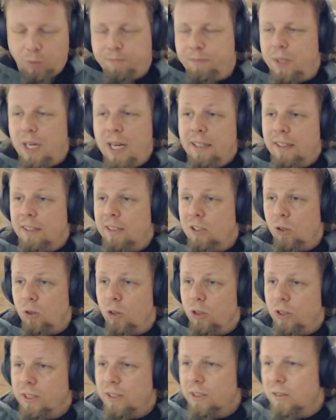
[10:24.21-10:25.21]
a
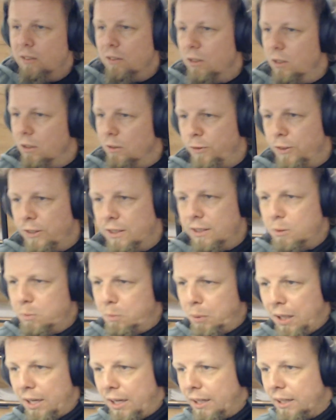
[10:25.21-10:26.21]
source of a
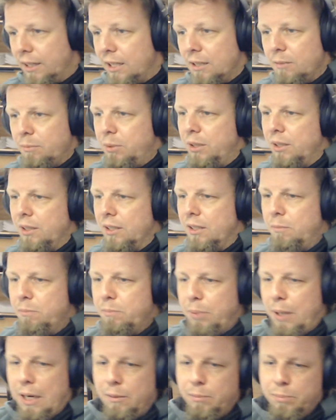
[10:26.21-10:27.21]
display can be a
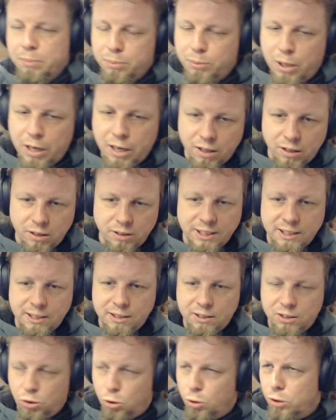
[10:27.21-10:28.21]
Pipewire
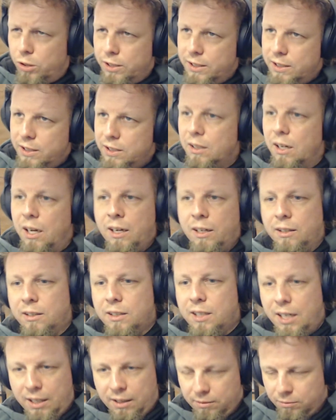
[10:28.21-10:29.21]
source,
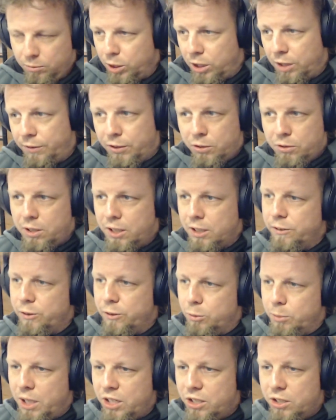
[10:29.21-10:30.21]
and then whatever
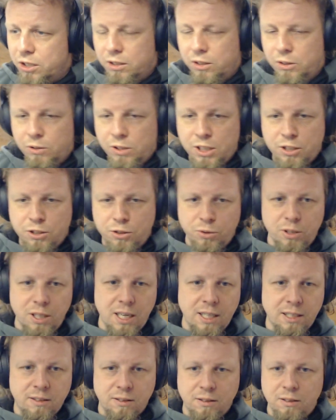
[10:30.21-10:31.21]
transformations you need to
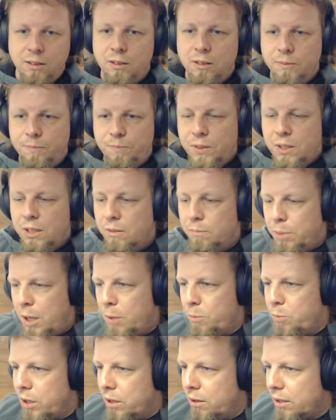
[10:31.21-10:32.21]
that in
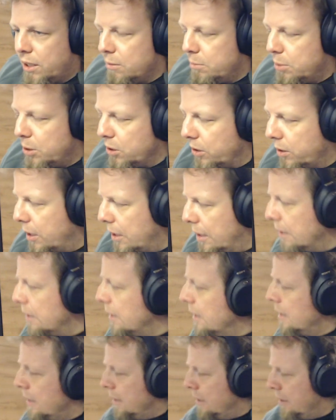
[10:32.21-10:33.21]
Pipewire can be done, and
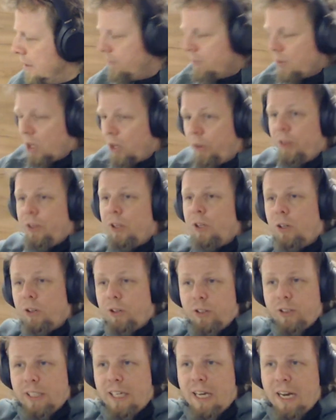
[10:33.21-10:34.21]
on the
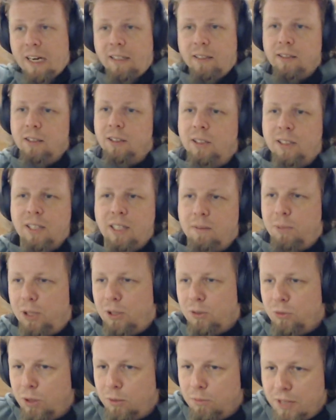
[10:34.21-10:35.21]
other side it can be
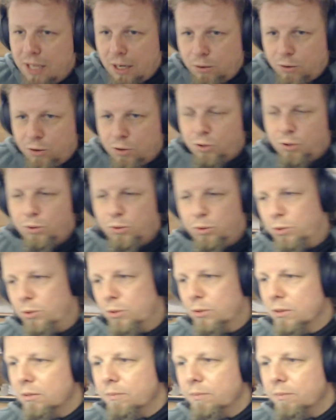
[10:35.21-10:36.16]
streamed out to